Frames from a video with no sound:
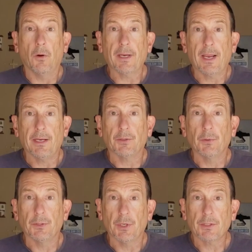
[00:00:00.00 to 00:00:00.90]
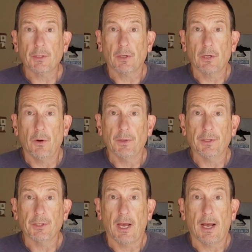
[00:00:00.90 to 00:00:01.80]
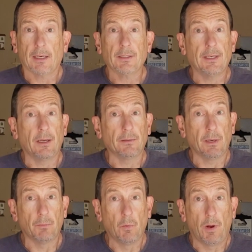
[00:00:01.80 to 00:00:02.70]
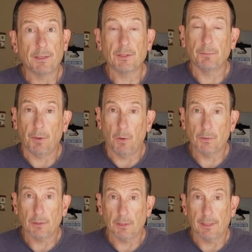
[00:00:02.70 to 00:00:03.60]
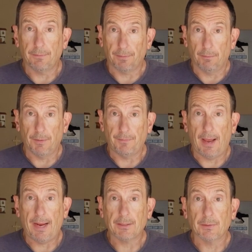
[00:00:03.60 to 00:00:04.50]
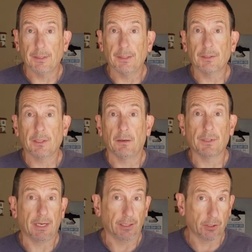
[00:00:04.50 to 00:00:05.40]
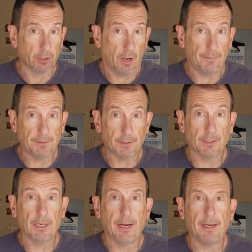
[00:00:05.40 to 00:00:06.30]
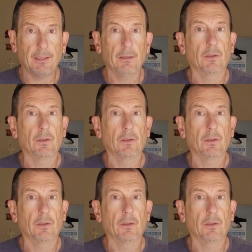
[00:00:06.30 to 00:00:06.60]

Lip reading: Okay, to adjust our Koni shocks. Now, number one, supposedly from the factory, this comes on its softest setting.